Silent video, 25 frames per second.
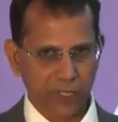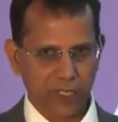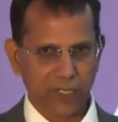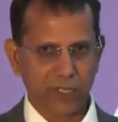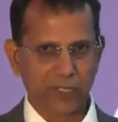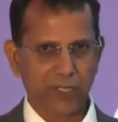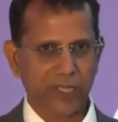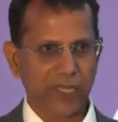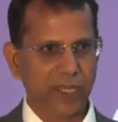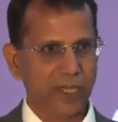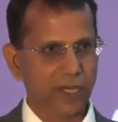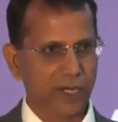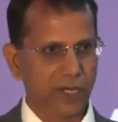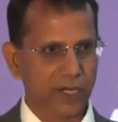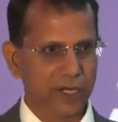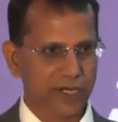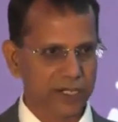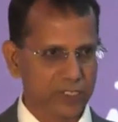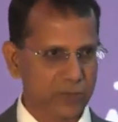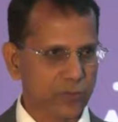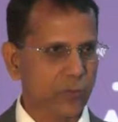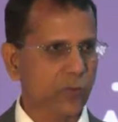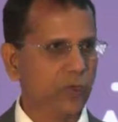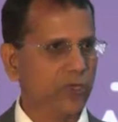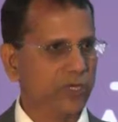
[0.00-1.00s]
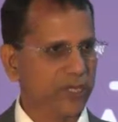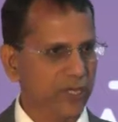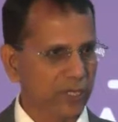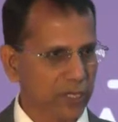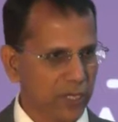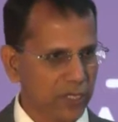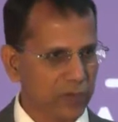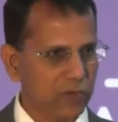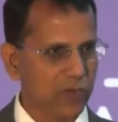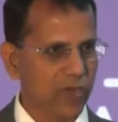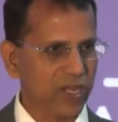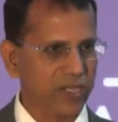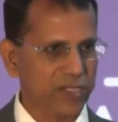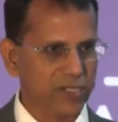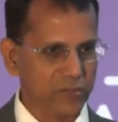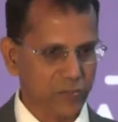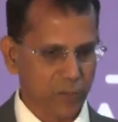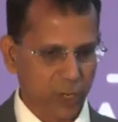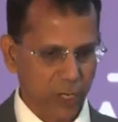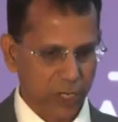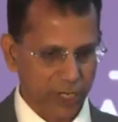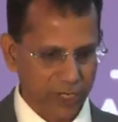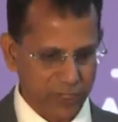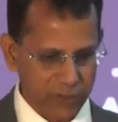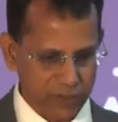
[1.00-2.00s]
and they are exporting advanced
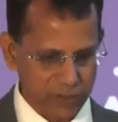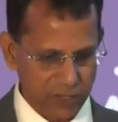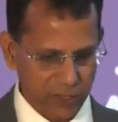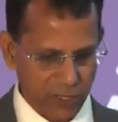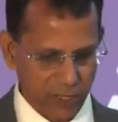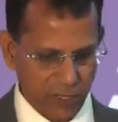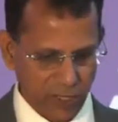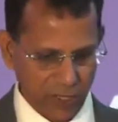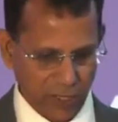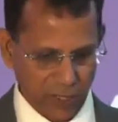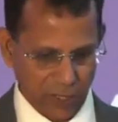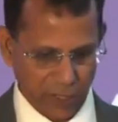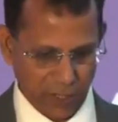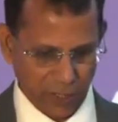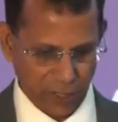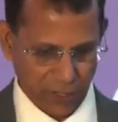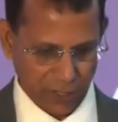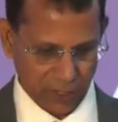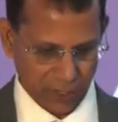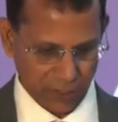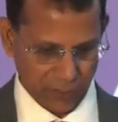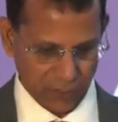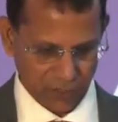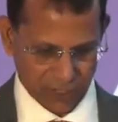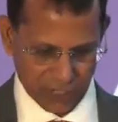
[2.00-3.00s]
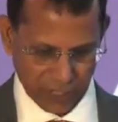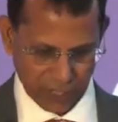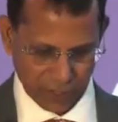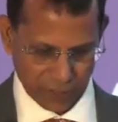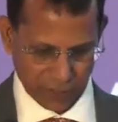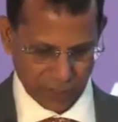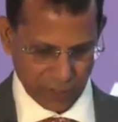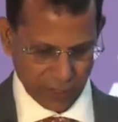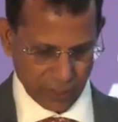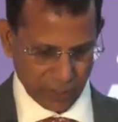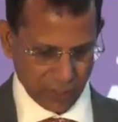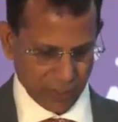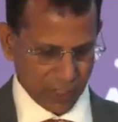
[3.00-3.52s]
products for that.